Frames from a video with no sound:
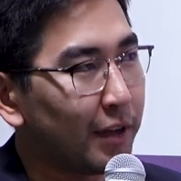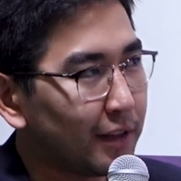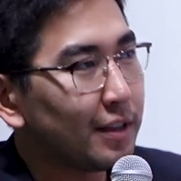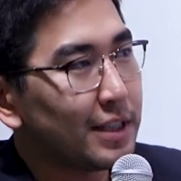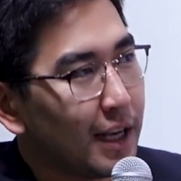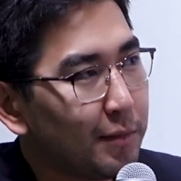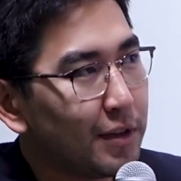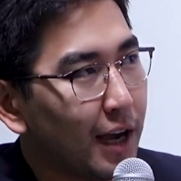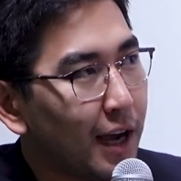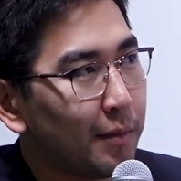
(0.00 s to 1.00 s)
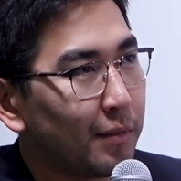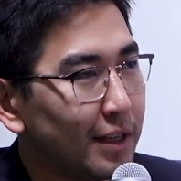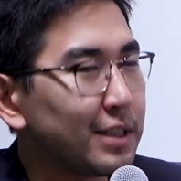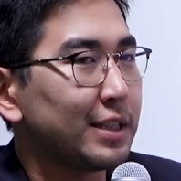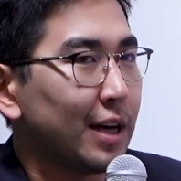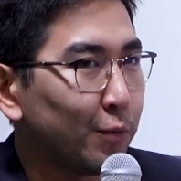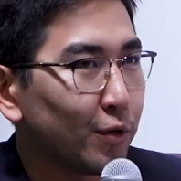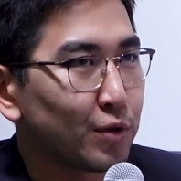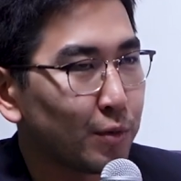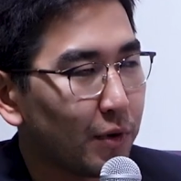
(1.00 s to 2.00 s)
But at the same time, it's
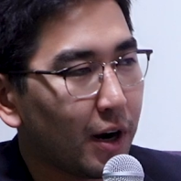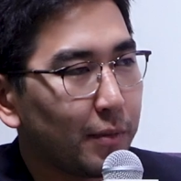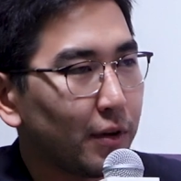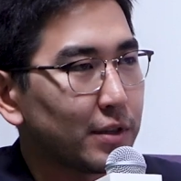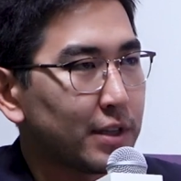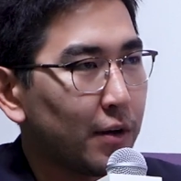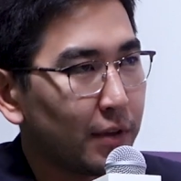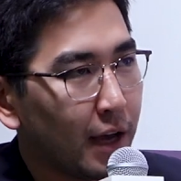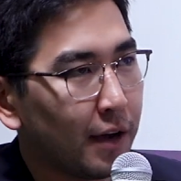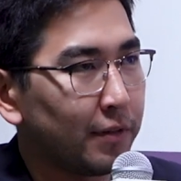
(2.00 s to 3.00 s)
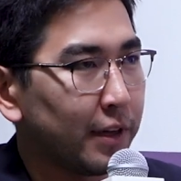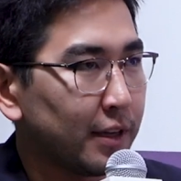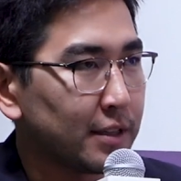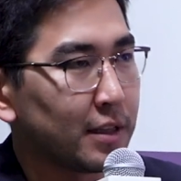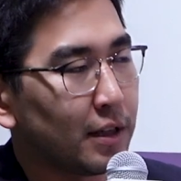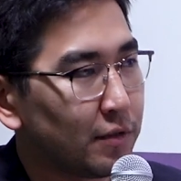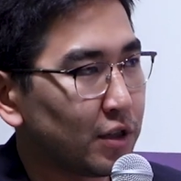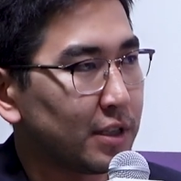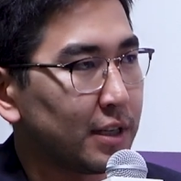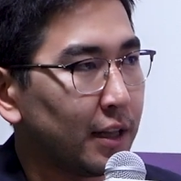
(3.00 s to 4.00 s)
somewhat super app because now they have instead of
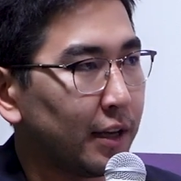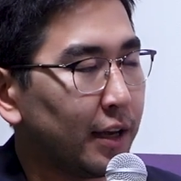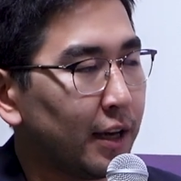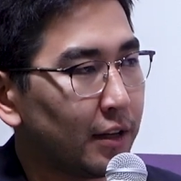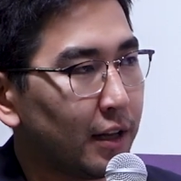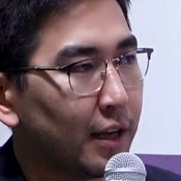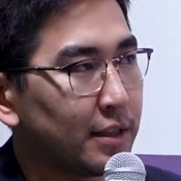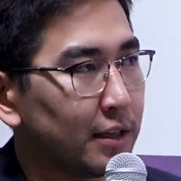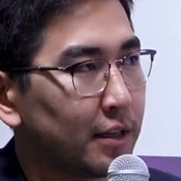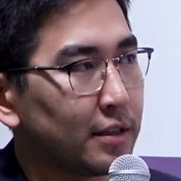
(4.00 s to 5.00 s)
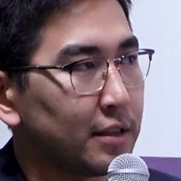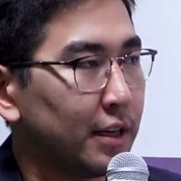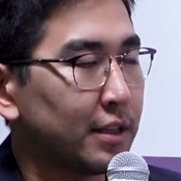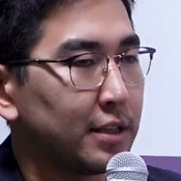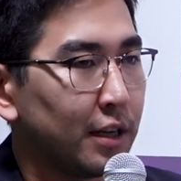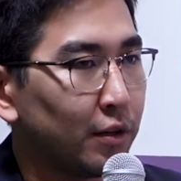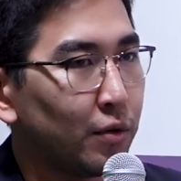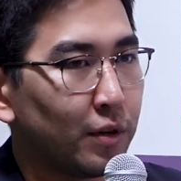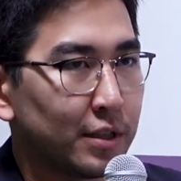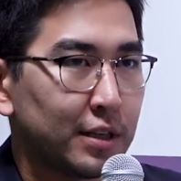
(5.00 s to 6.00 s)
just selling airline tickets, they can sell
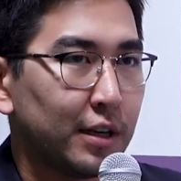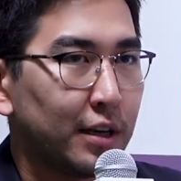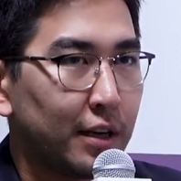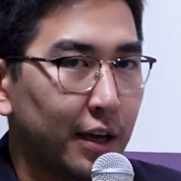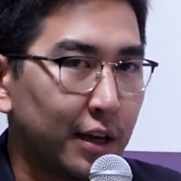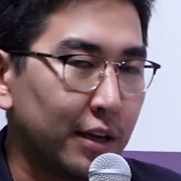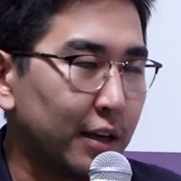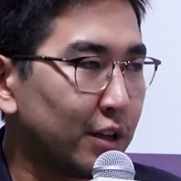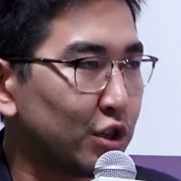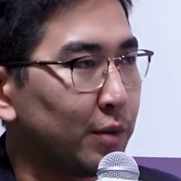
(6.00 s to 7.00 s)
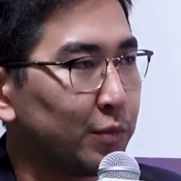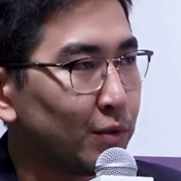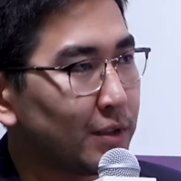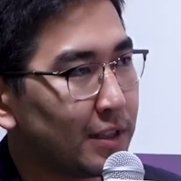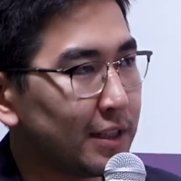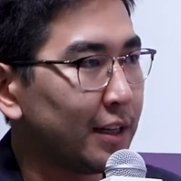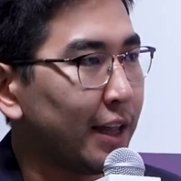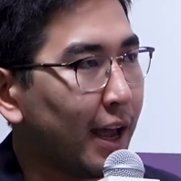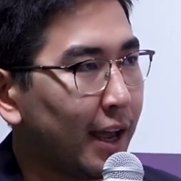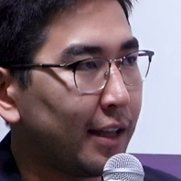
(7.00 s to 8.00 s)
you, let's say, a trip to
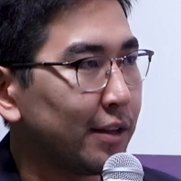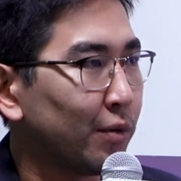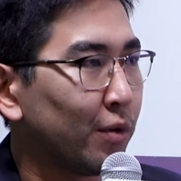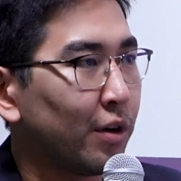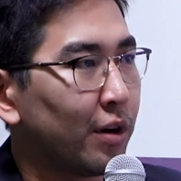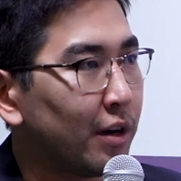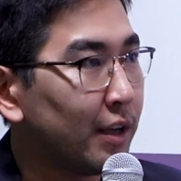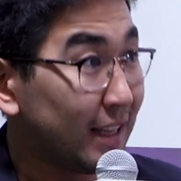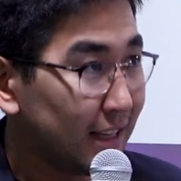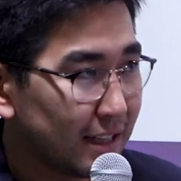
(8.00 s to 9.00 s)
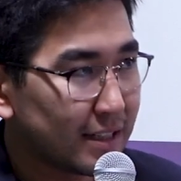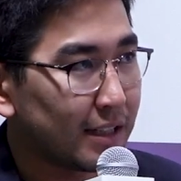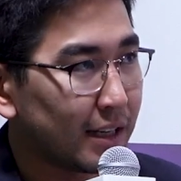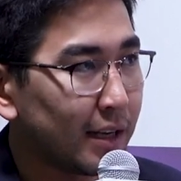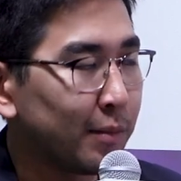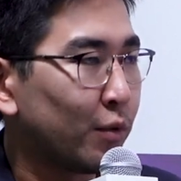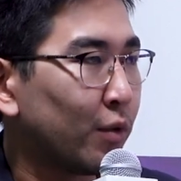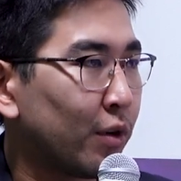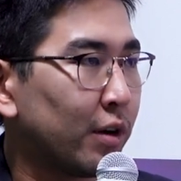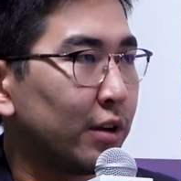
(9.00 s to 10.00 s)
Disneyland or eSIM,
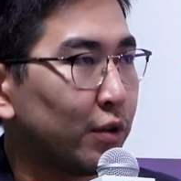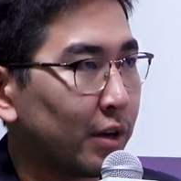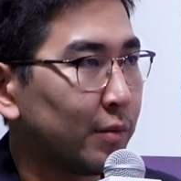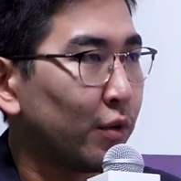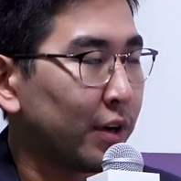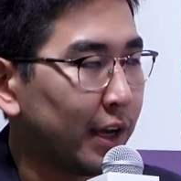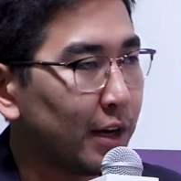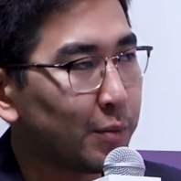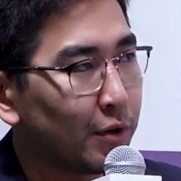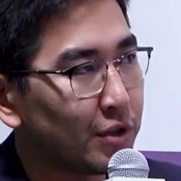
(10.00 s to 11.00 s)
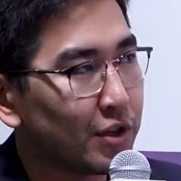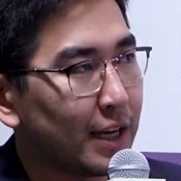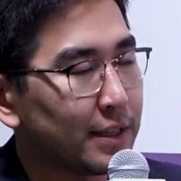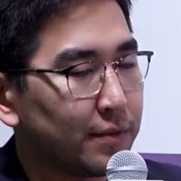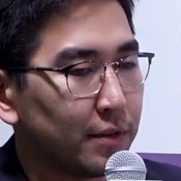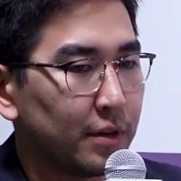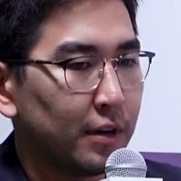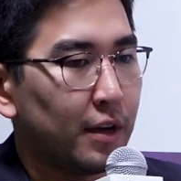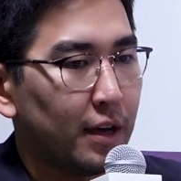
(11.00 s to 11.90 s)
or you can book an airport transfer.